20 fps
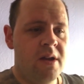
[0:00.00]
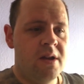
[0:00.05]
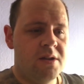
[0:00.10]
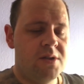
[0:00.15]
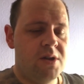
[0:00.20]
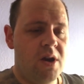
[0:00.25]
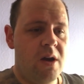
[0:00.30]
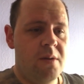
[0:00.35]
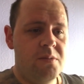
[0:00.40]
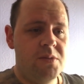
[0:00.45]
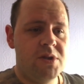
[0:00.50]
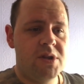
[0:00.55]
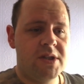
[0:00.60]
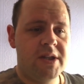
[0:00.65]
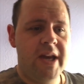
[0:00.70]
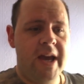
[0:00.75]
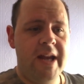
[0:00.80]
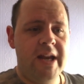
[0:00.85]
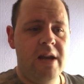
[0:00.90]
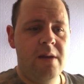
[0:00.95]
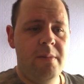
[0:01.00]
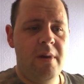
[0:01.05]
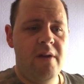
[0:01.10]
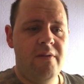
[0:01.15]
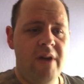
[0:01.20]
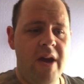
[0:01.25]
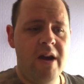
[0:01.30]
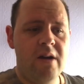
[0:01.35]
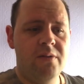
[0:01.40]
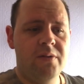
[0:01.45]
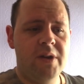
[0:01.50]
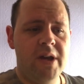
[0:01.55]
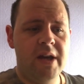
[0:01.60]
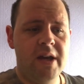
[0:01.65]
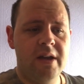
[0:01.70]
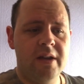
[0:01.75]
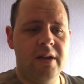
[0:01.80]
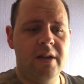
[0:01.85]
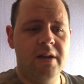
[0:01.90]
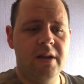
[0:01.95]
So I'm just getting in a bit of a health
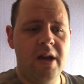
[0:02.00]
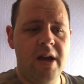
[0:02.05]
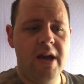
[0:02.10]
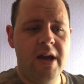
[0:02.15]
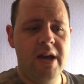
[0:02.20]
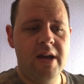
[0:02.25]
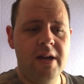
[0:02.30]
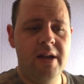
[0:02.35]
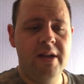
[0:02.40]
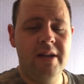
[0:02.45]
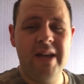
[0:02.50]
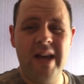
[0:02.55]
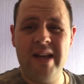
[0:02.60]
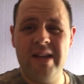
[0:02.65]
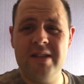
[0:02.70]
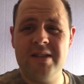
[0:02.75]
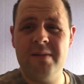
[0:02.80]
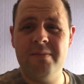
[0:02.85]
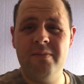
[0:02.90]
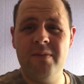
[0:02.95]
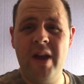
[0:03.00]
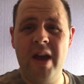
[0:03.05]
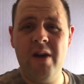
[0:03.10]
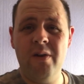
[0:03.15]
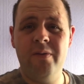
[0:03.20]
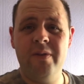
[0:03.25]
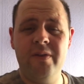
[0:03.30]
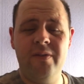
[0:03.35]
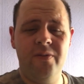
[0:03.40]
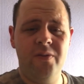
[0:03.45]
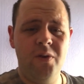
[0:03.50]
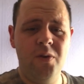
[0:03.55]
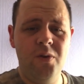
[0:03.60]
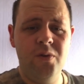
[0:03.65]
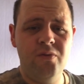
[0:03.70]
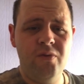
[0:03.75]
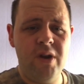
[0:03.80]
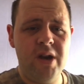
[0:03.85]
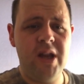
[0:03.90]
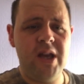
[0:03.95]
kick, getting some healthy
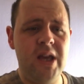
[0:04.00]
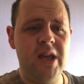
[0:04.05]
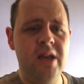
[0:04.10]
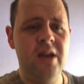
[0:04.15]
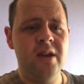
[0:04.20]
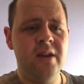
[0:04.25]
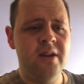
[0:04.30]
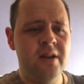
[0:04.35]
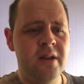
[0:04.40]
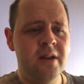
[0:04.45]
food ready.